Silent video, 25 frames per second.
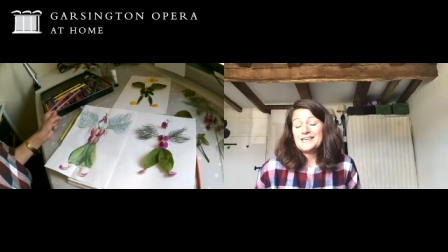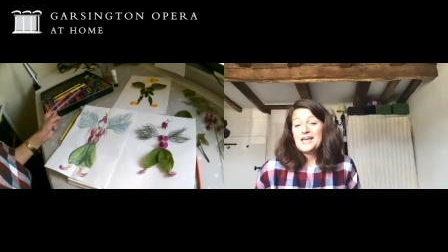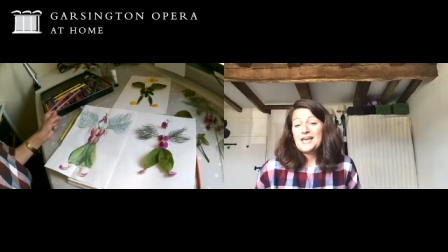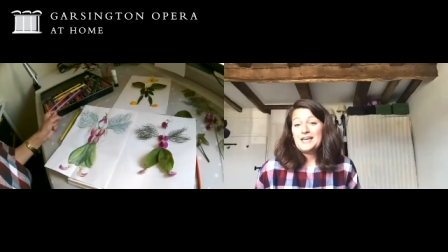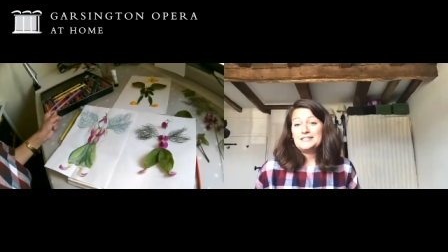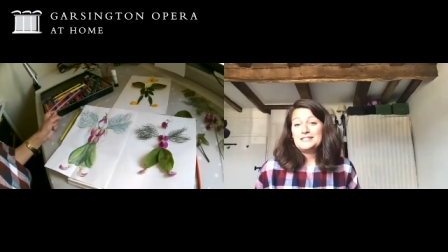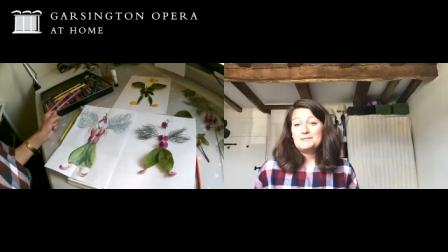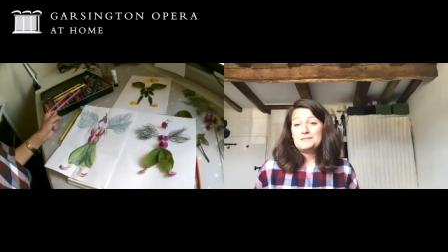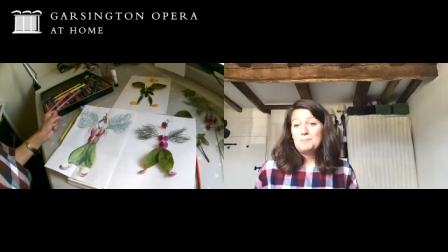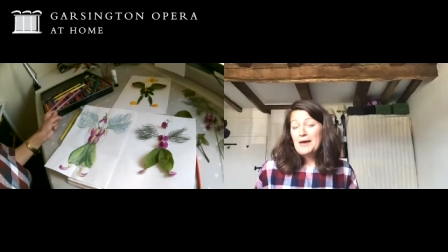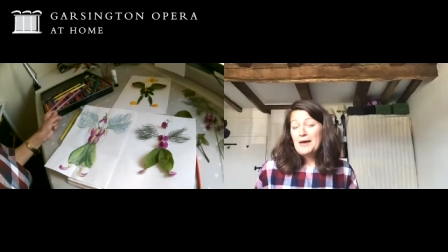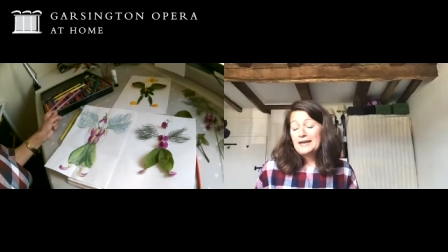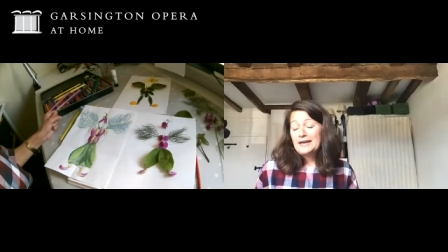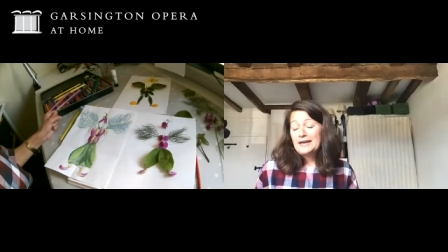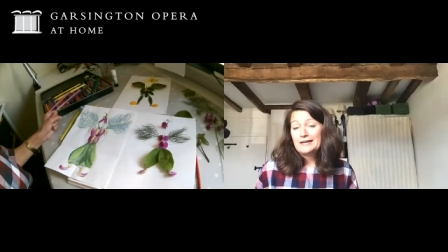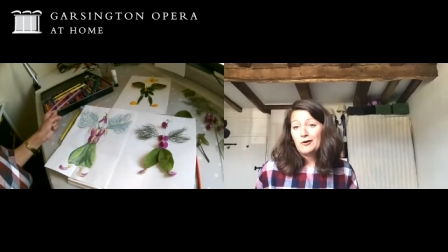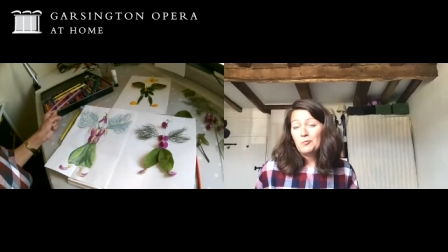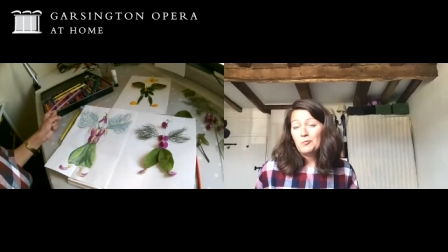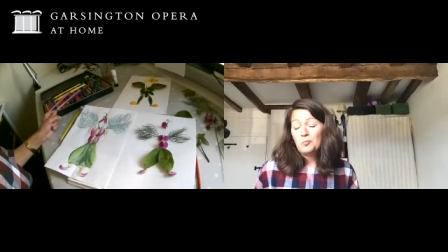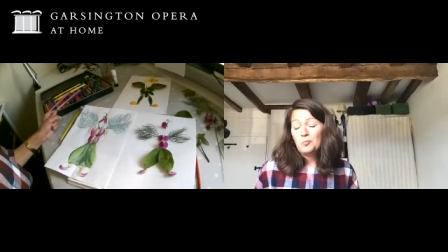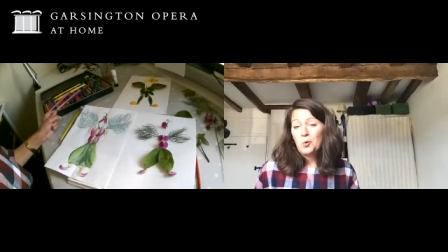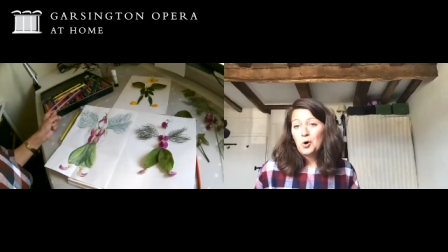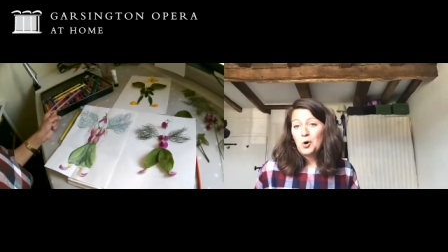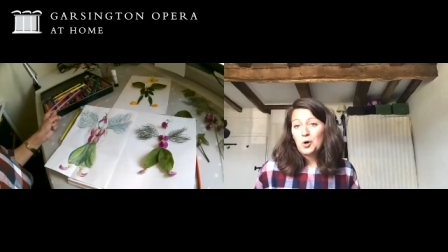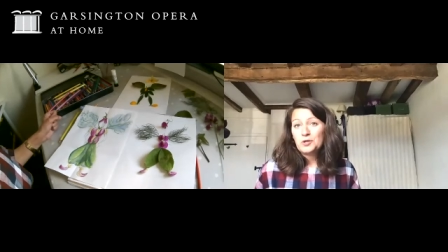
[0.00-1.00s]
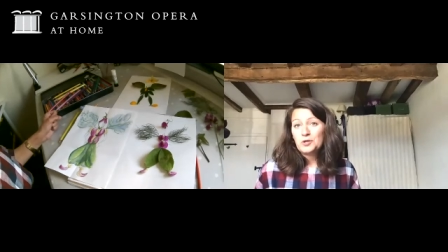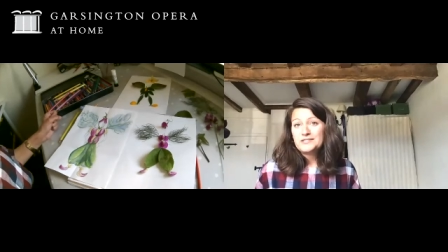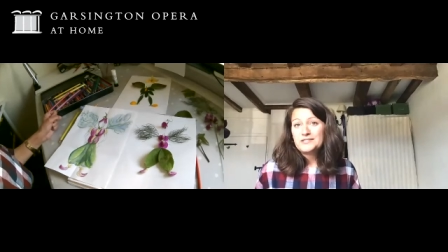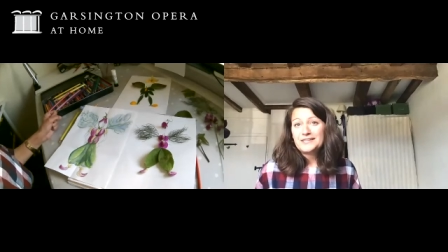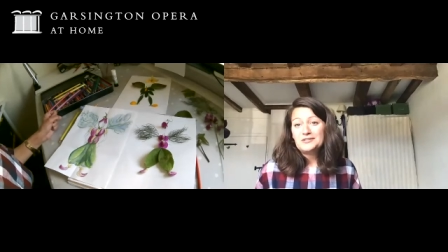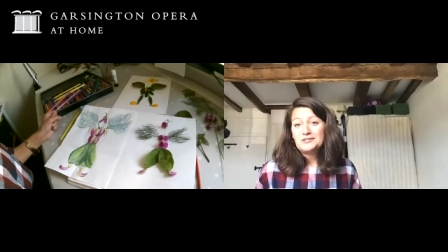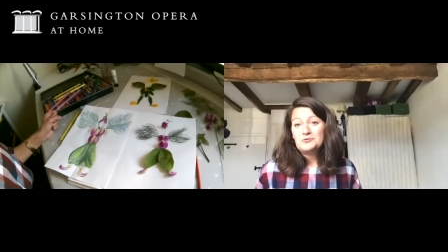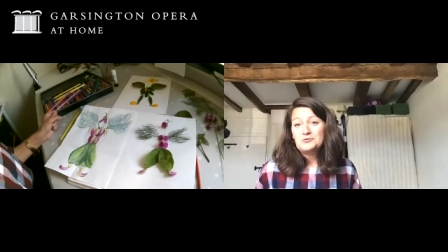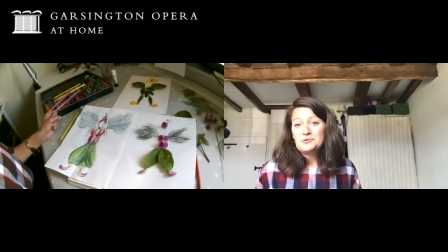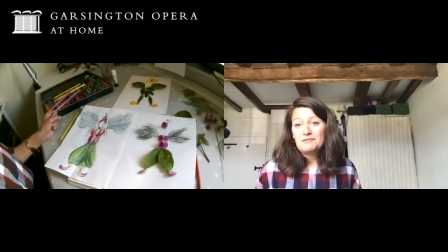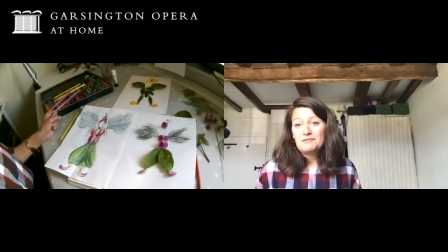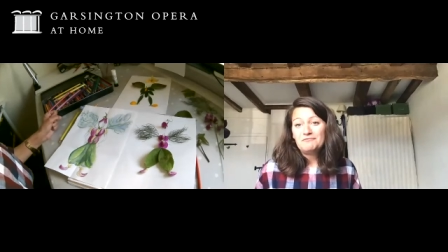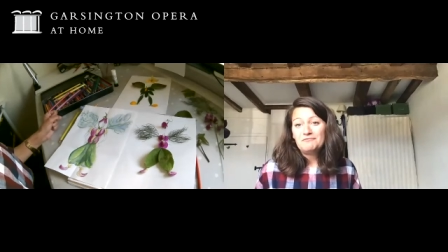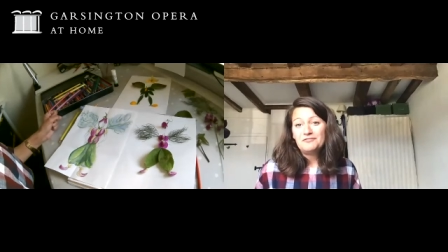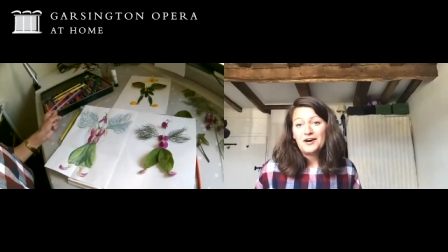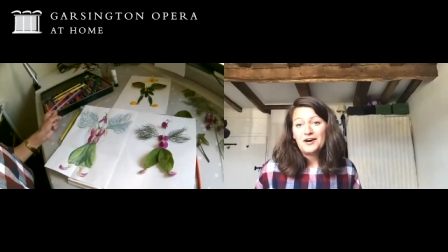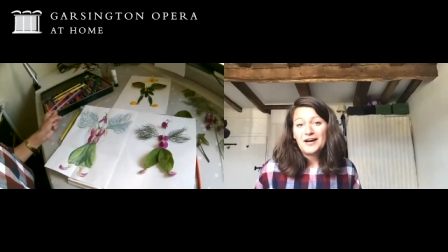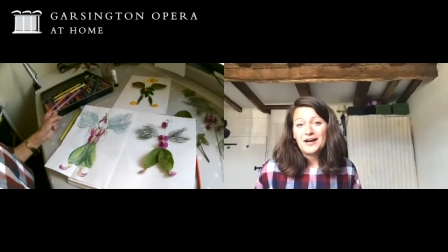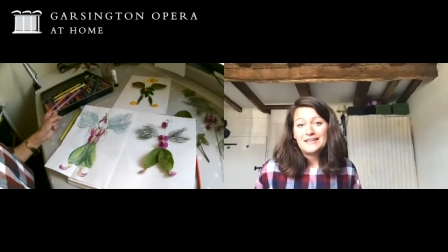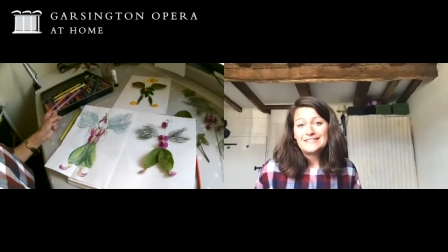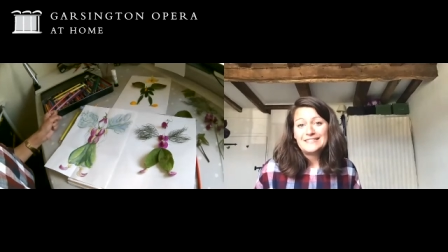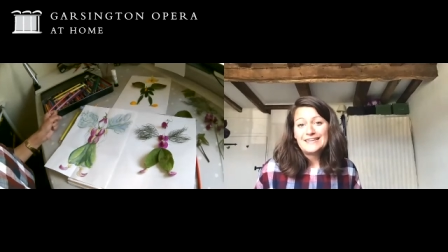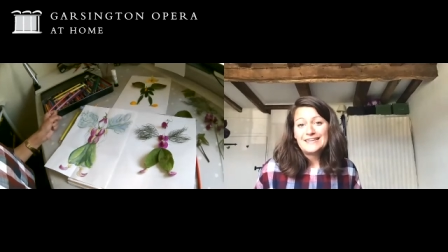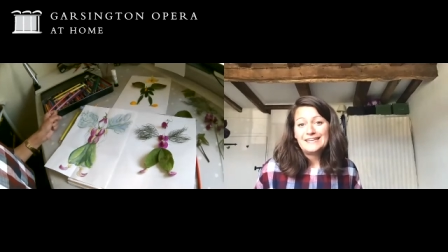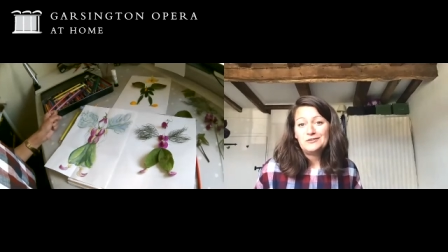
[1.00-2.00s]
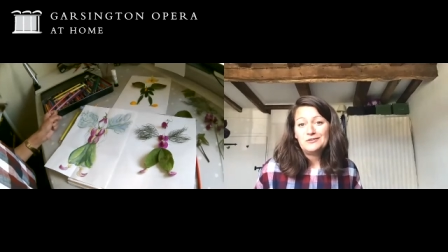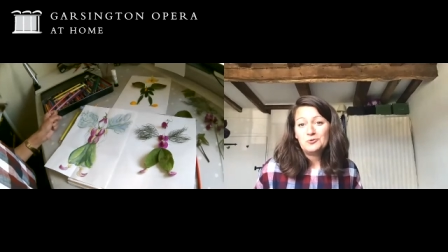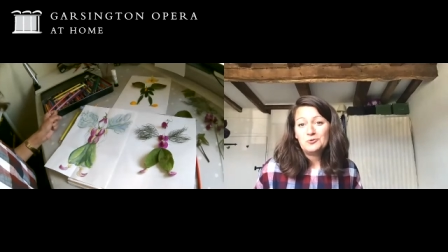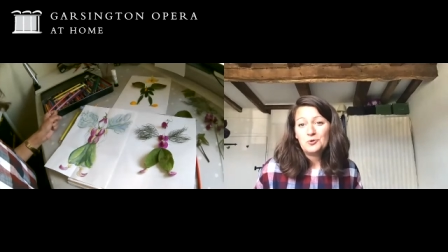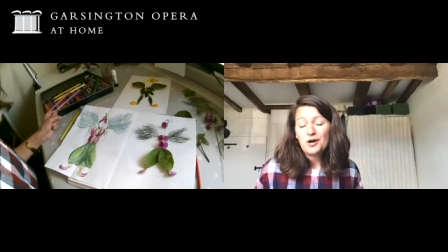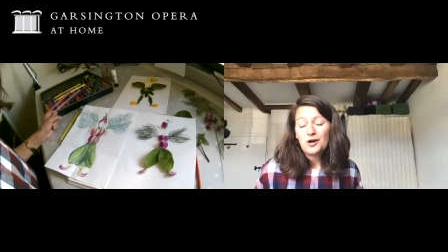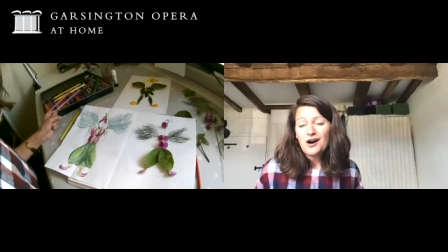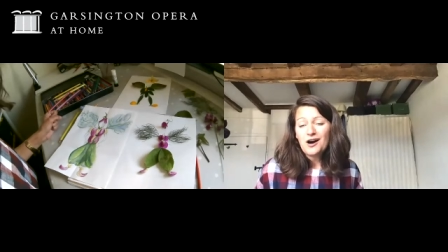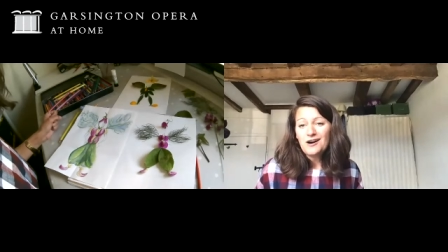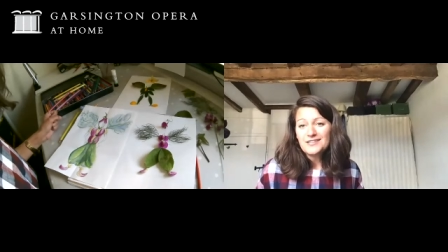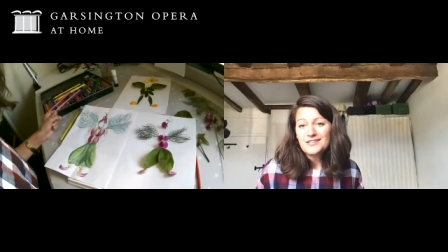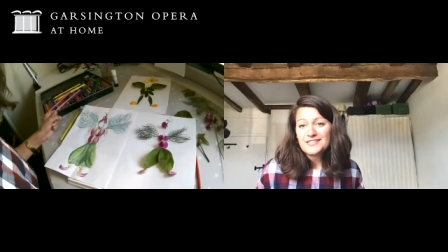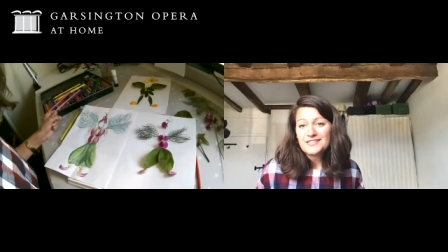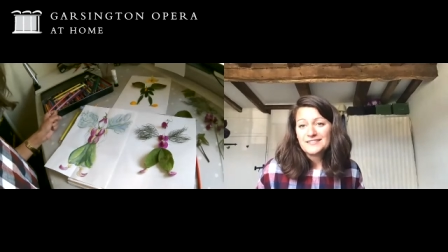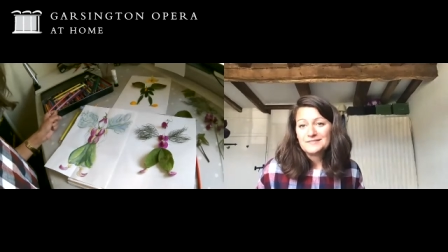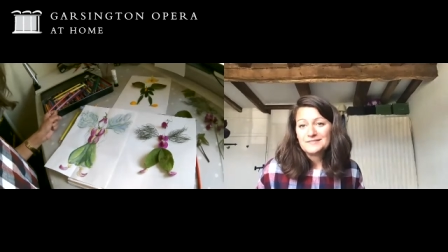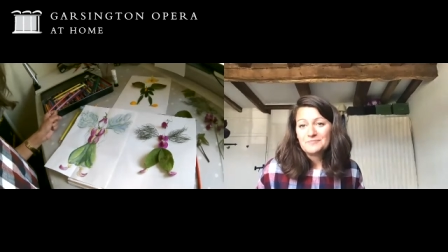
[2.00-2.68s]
depending on what you can find in your garden.